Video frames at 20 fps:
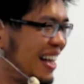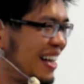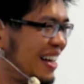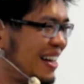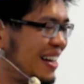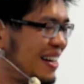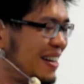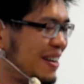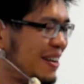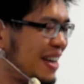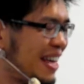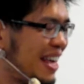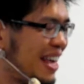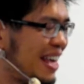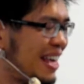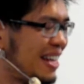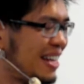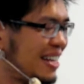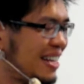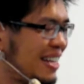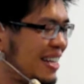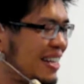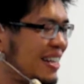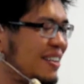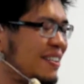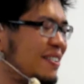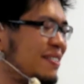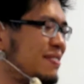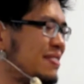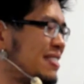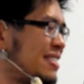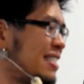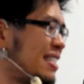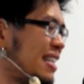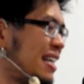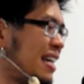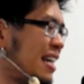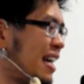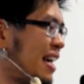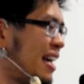uh, it, you know, it was,
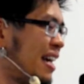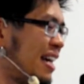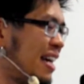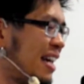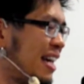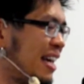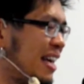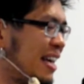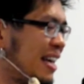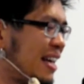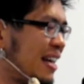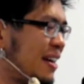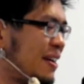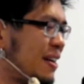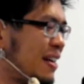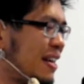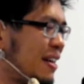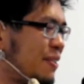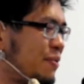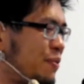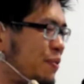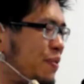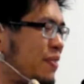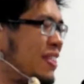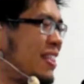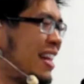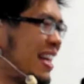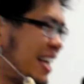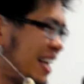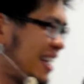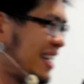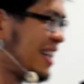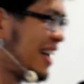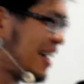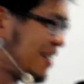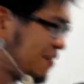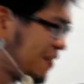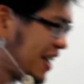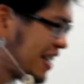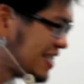we were lucky in a
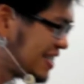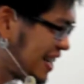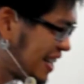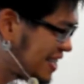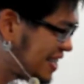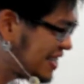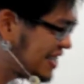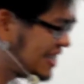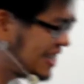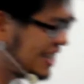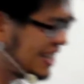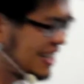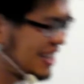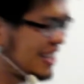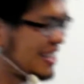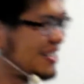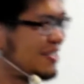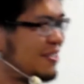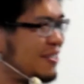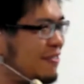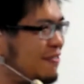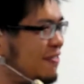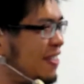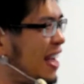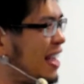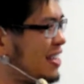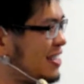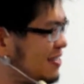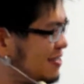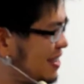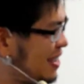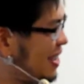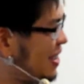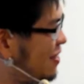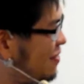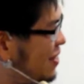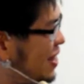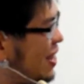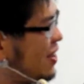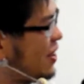lot of ways, not just the, the sort of Flash
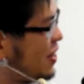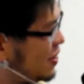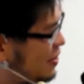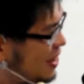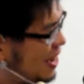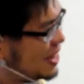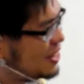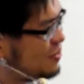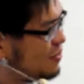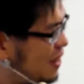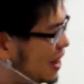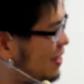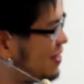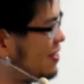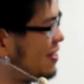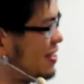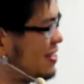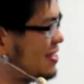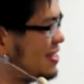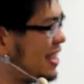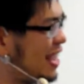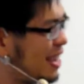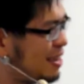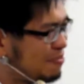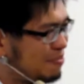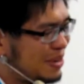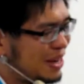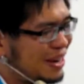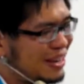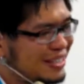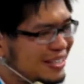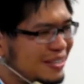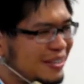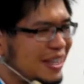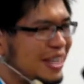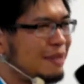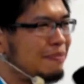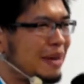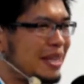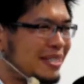video codecs were out there at the time, but also
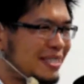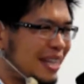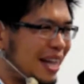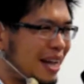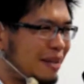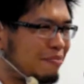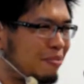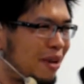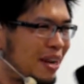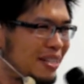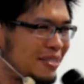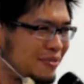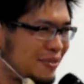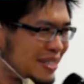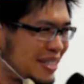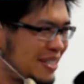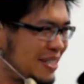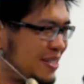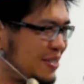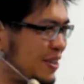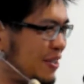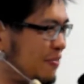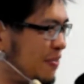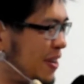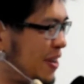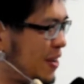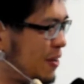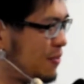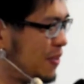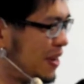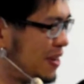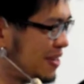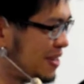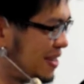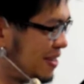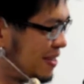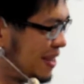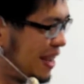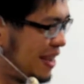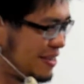eBay stock price wasn't doing very well
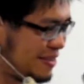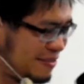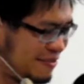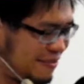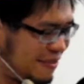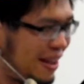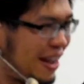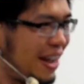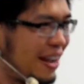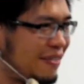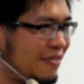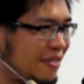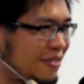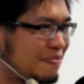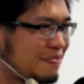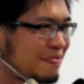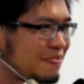in two thousand five.